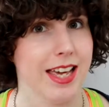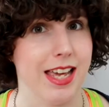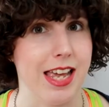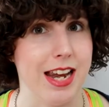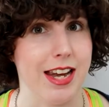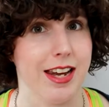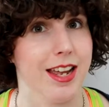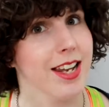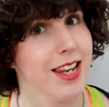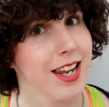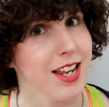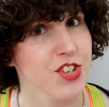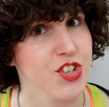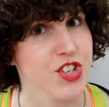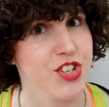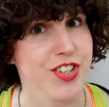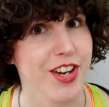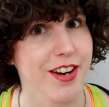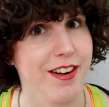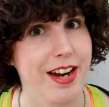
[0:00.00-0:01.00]
in
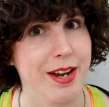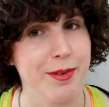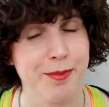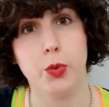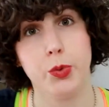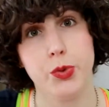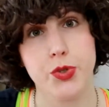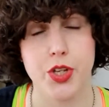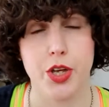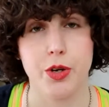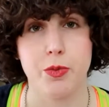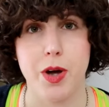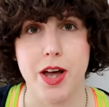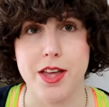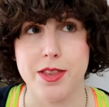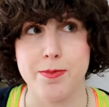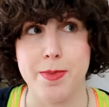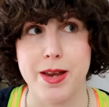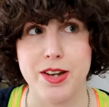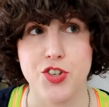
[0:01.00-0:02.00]
Legendary. Also
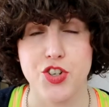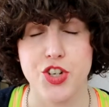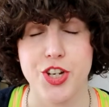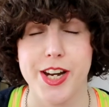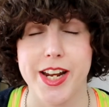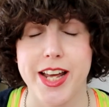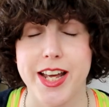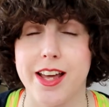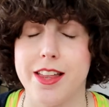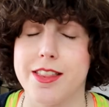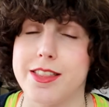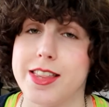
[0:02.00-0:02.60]
worth mentioning,